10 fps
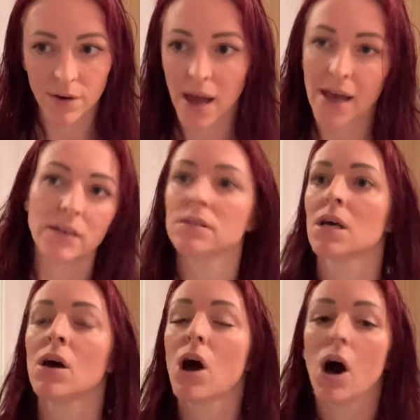And
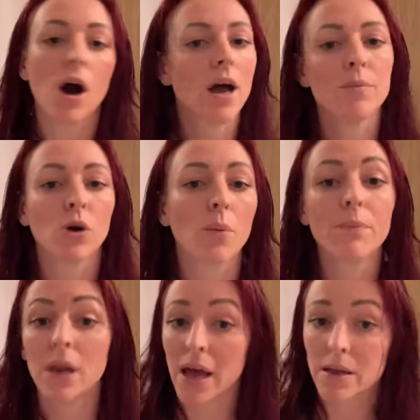I am not
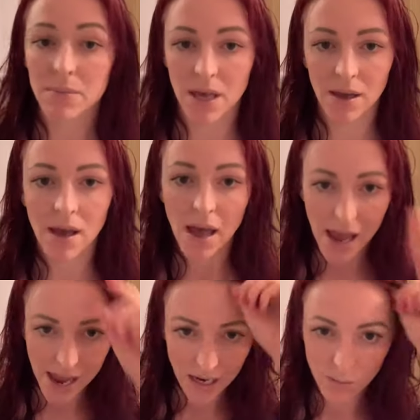blaming
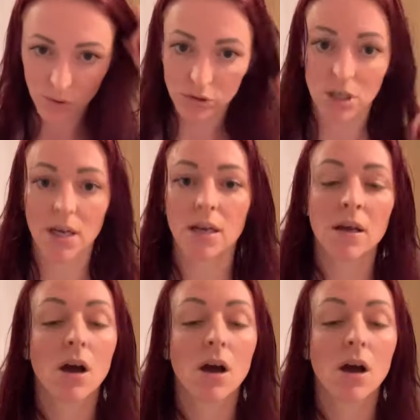anybody.